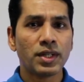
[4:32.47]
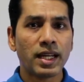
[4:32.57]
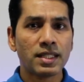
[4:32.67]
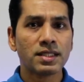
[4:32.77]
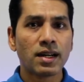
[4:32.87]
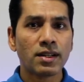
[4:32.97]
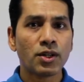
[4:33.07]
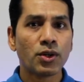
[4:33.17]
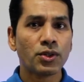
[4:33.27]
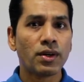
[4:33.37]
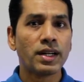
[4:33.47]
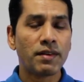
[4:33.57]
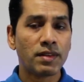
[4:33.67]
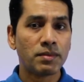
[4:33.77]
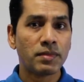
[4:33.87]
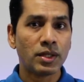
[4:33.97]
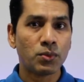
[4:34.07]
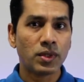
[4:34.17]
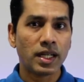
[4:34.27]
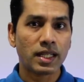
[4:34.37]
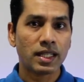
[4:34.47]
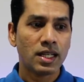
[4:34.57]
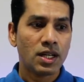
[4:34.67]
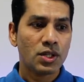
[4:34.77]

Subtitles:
get started on your development work.